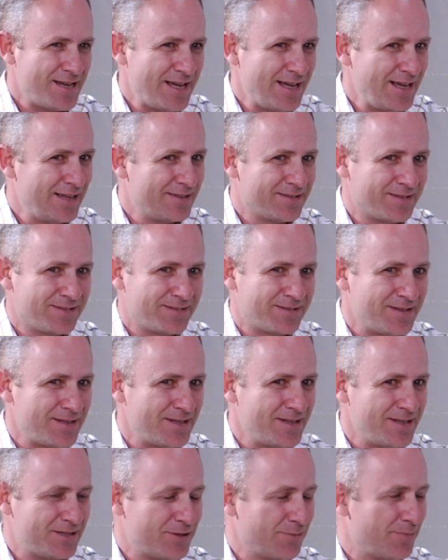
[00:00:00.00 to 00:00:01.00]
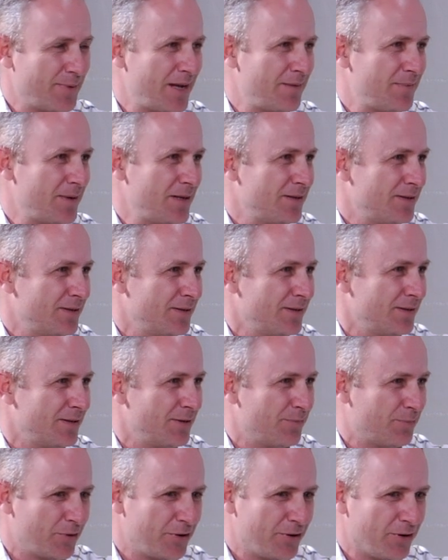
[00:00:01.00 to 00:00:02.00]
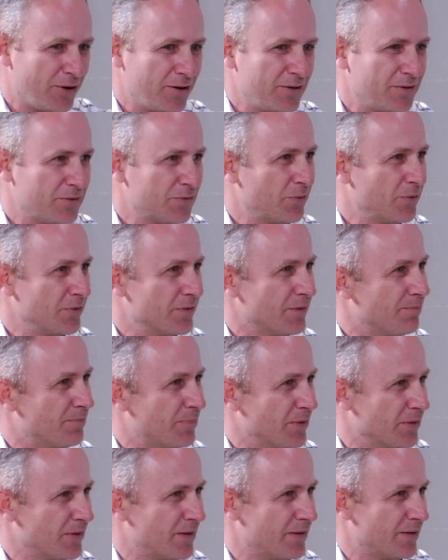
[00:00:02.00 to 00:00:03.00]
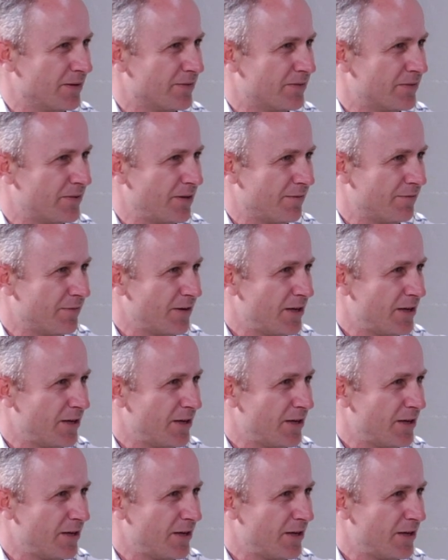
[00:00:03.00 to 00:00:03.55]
It's it's your baby. You put your heart and soul into building this stuff